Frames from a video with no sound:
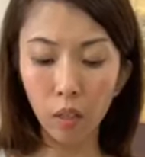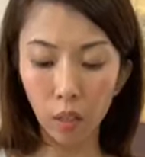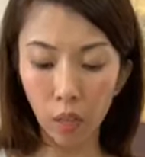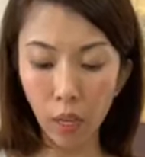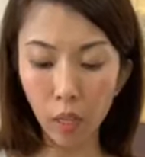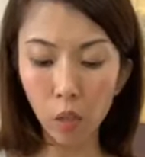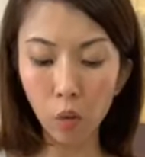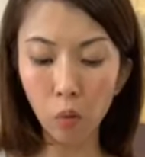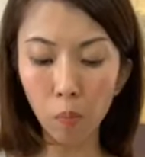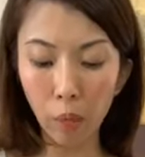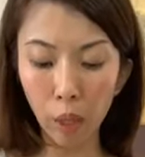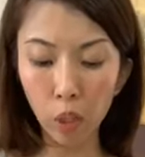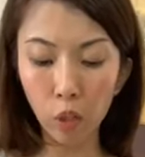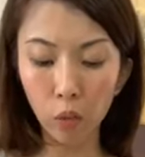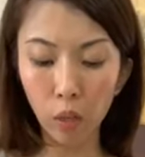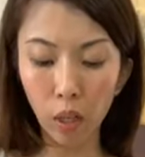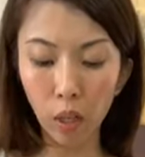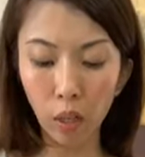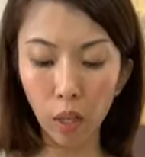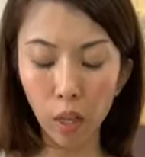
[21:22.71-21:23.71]
Okay, so make
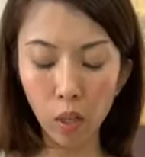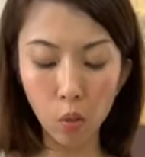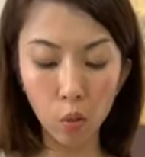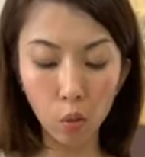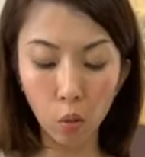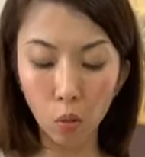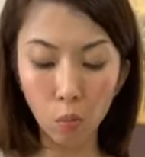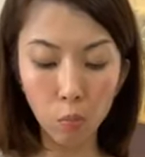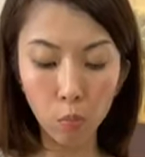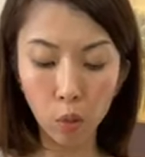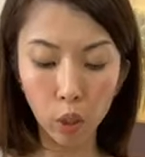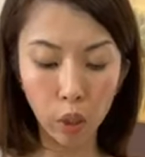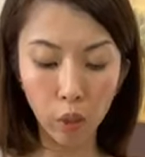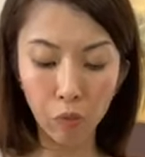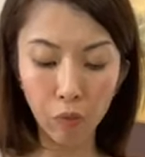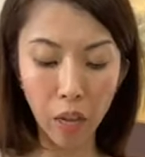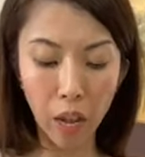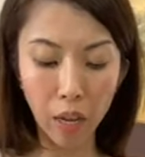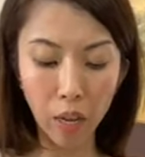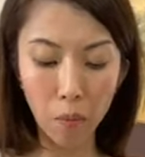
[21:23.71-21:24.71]
sure. Okay, so don't
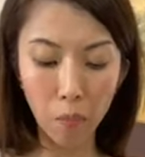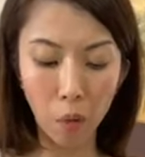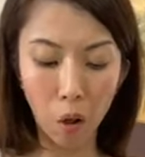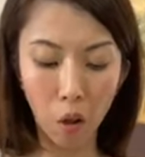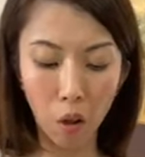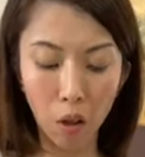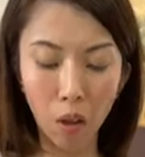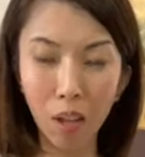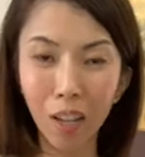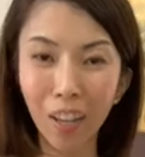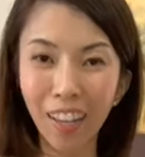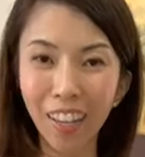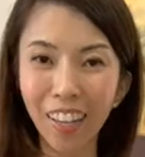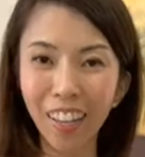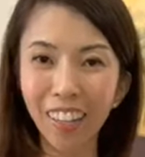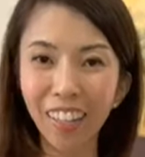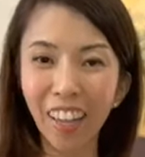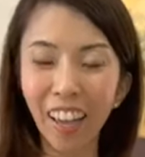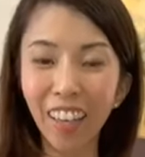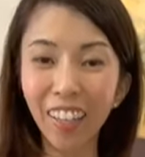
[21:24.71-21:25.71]
shift it anymore.
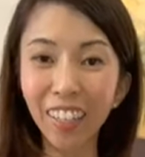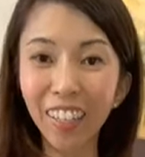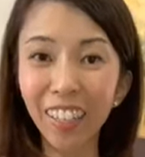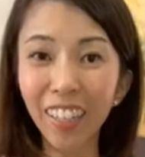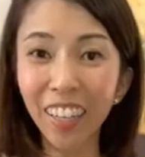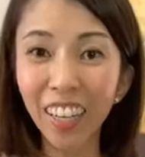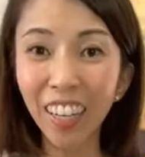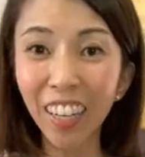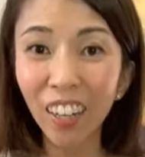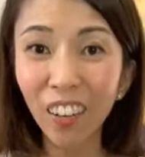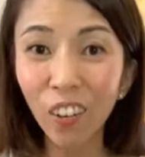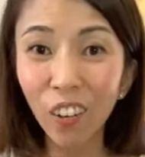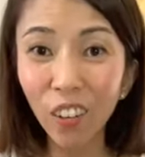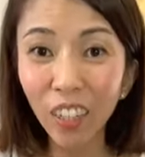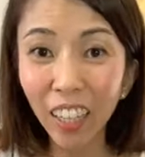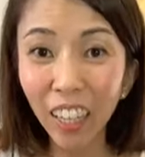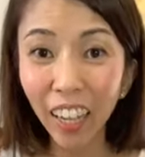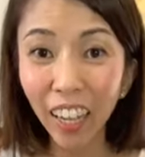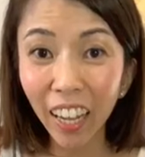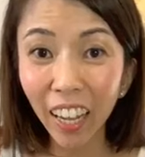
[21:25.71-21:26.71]
Can?
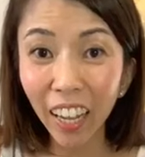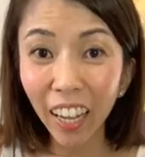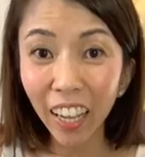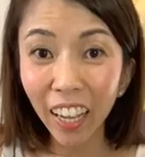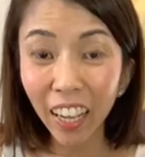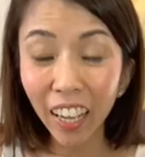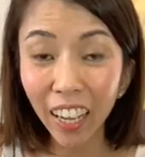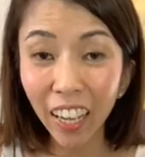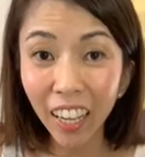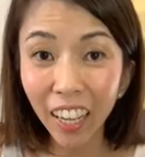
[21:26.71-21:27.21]
Okay.